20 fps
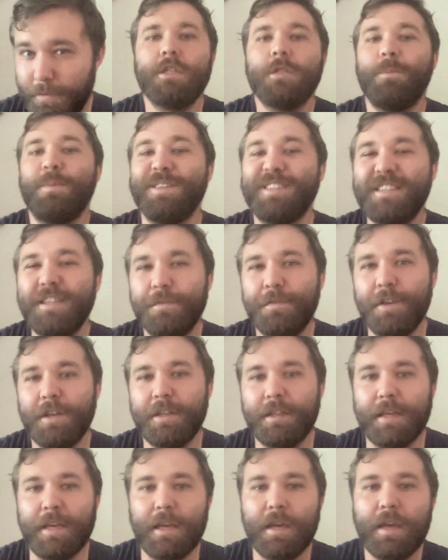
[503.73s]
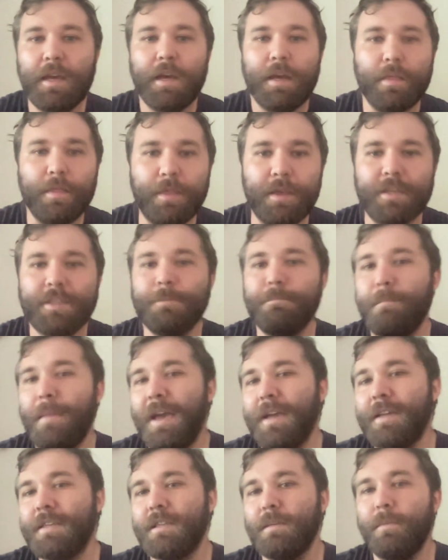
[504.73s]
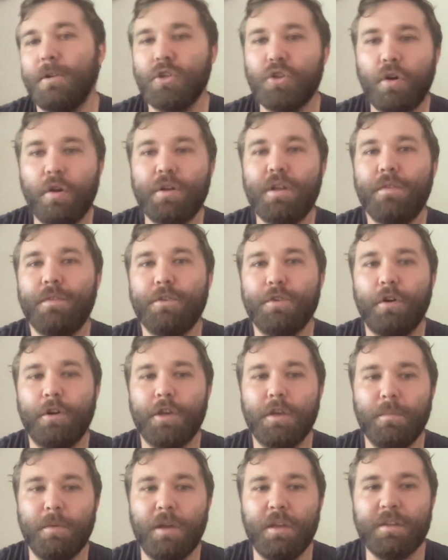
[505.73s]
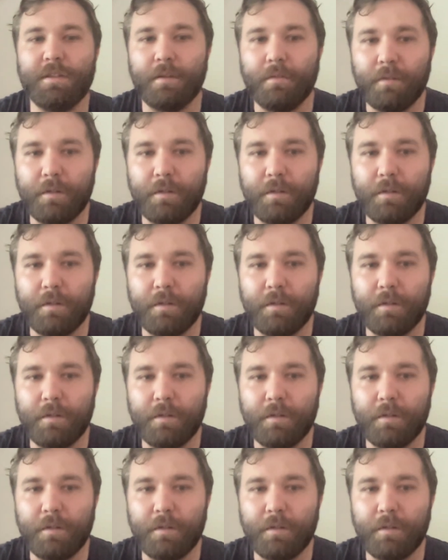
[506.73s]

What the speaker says: Specifically, this makes the majority of the document